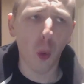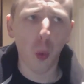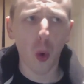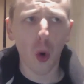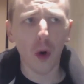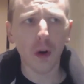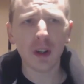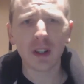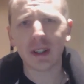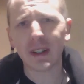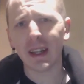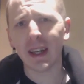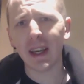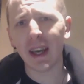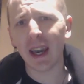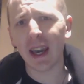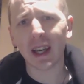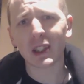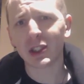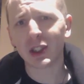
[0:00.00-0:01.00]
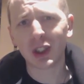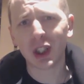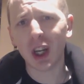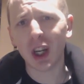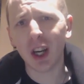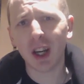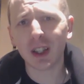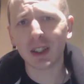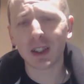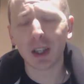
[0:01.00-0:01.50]
Or wore a DX
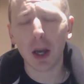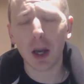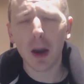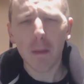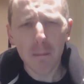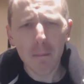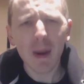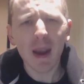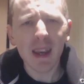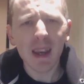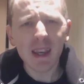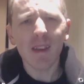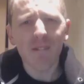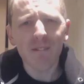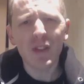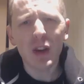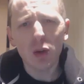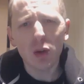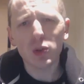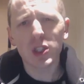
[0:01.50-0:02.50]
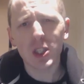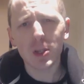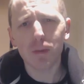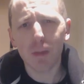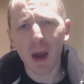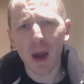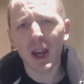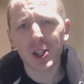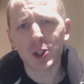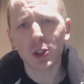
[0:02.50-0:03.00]
shirt? Make it feel
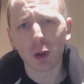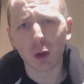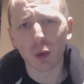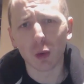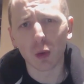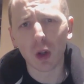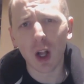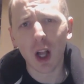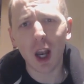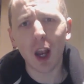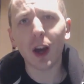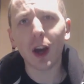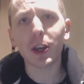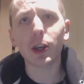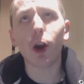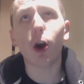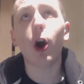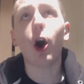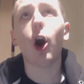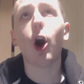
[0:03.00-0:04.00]
special, like